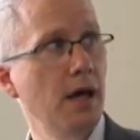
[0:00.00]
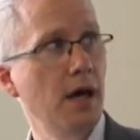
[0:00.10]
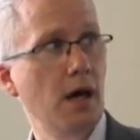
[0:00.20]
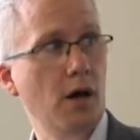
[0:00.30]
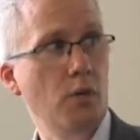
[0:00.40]

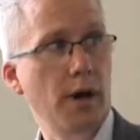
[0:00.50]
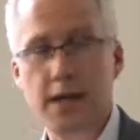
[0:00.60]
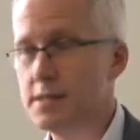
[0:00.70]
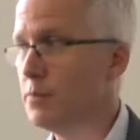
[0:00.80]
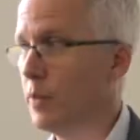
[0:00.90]

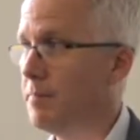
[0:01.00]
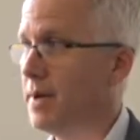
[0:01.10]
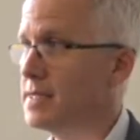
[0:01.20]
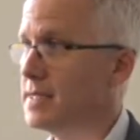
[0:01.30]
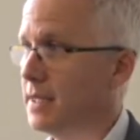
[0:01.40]
where
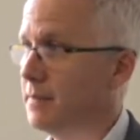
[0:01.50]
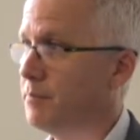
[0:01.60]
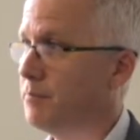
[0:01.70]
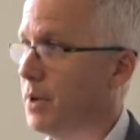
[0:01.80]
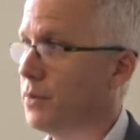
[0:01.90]
basically
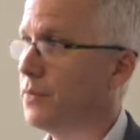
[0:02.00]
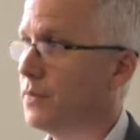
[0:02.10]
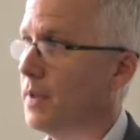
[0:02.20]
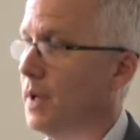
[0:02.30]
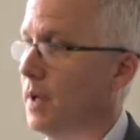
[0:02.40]
both